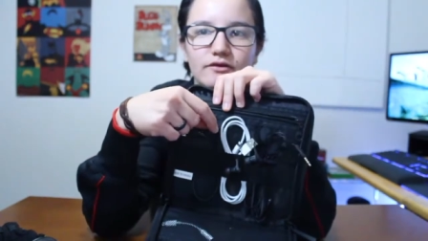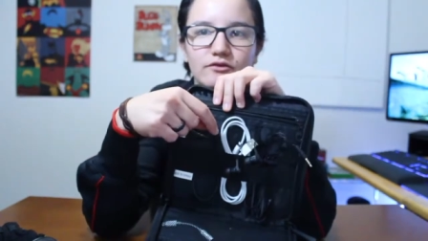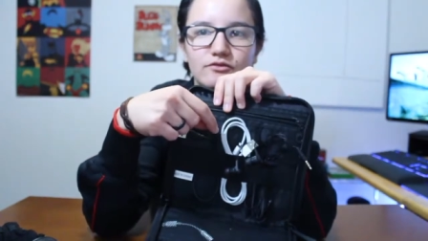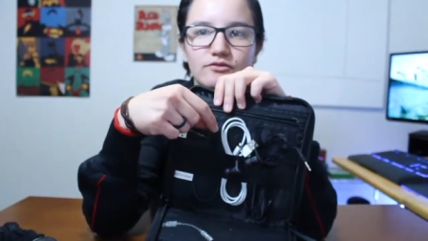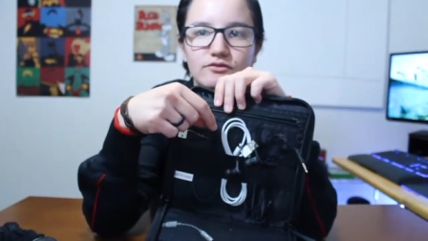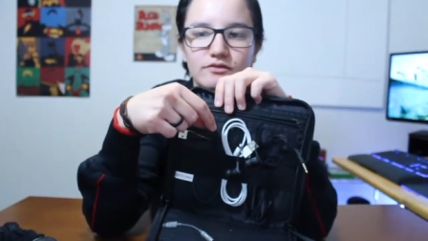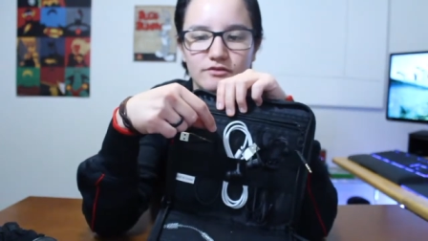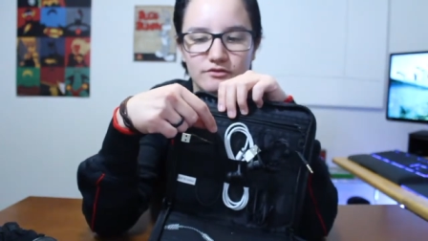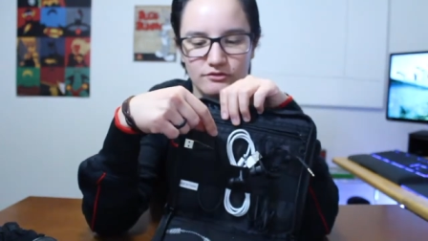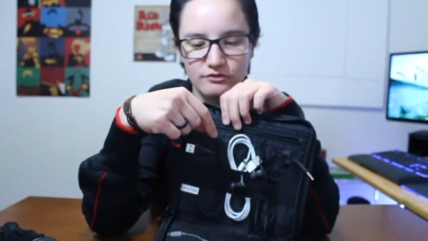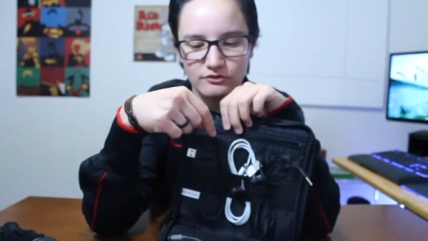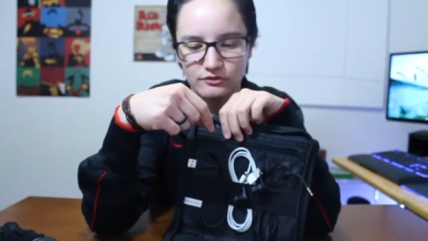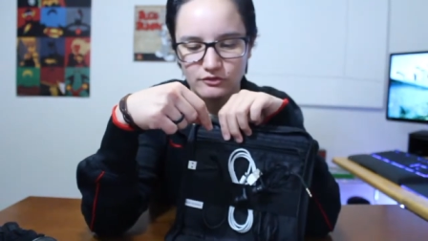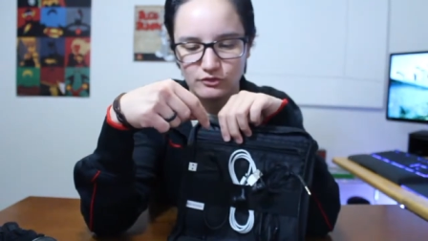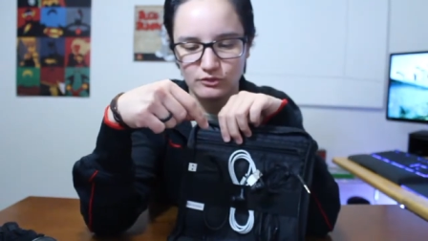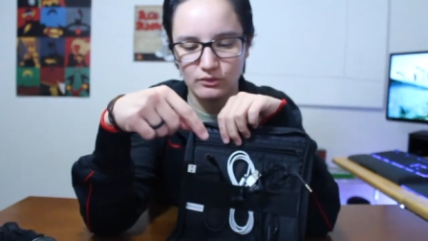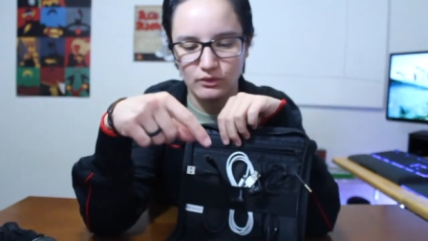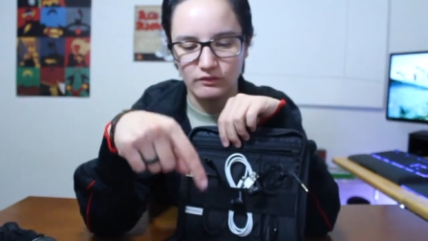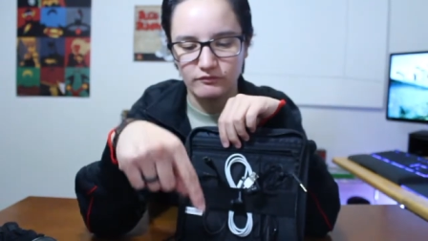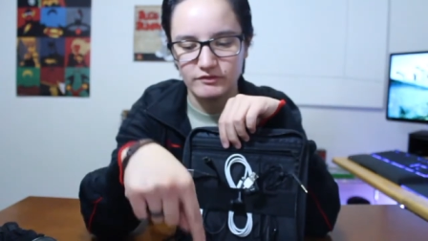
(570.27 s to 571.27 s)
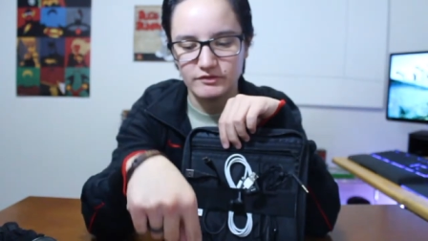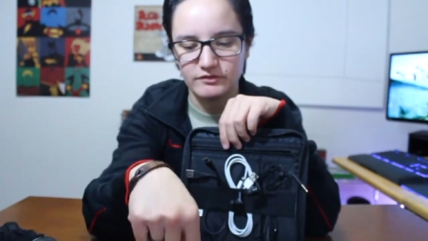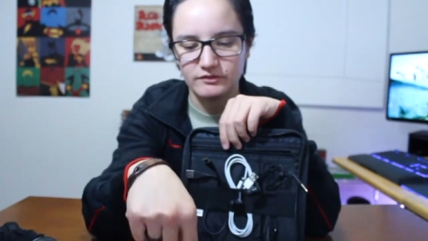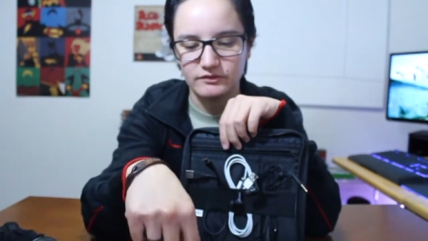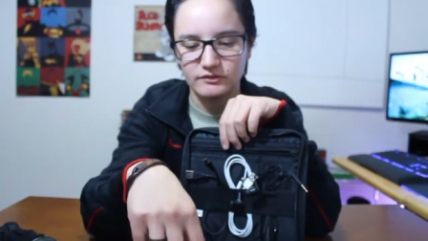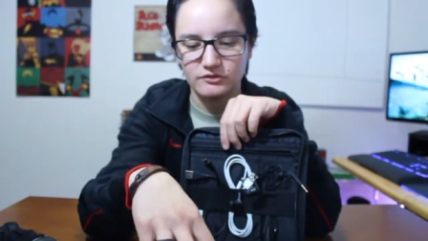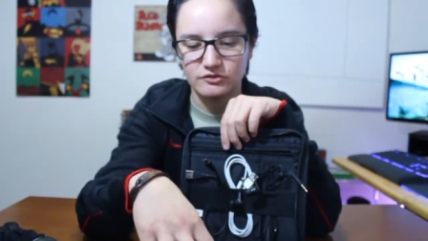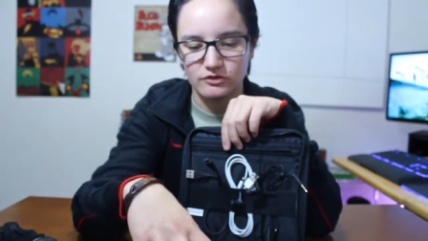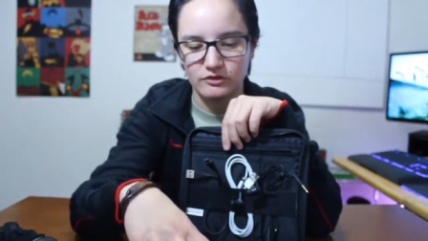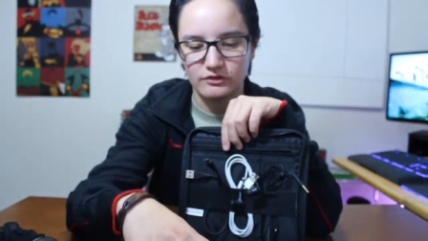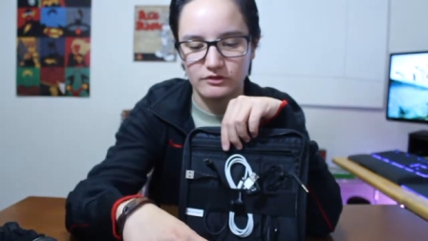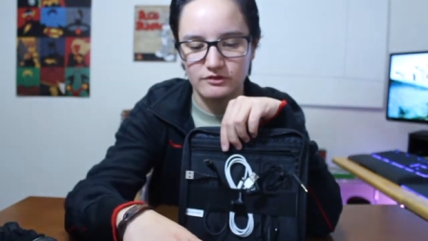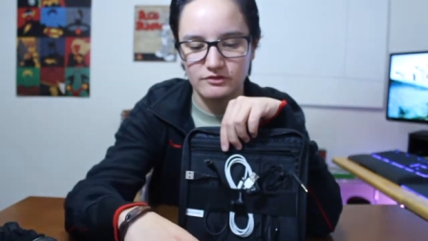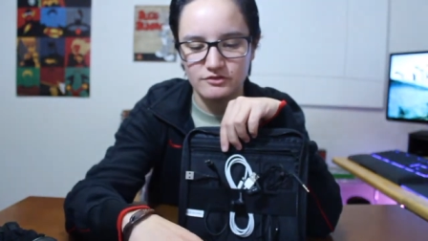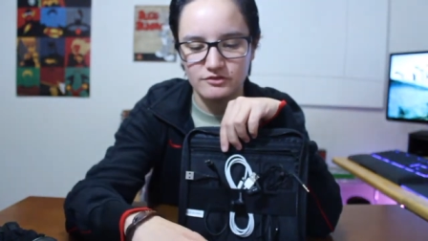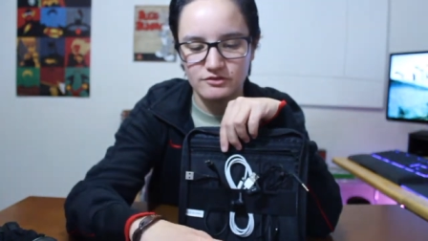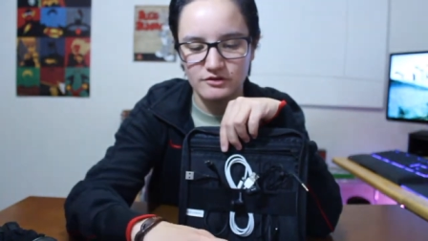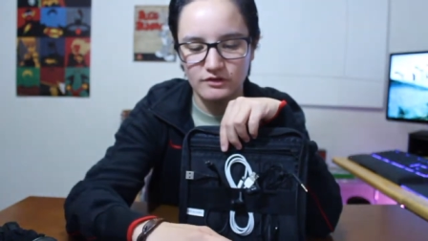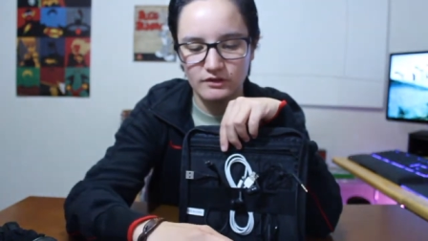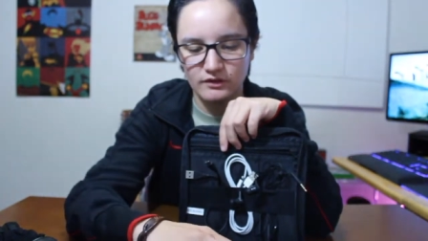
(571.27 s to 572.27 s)
use this to obviously
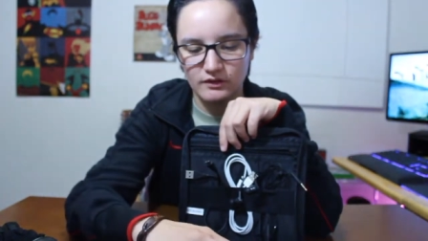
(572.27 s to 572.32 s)
charge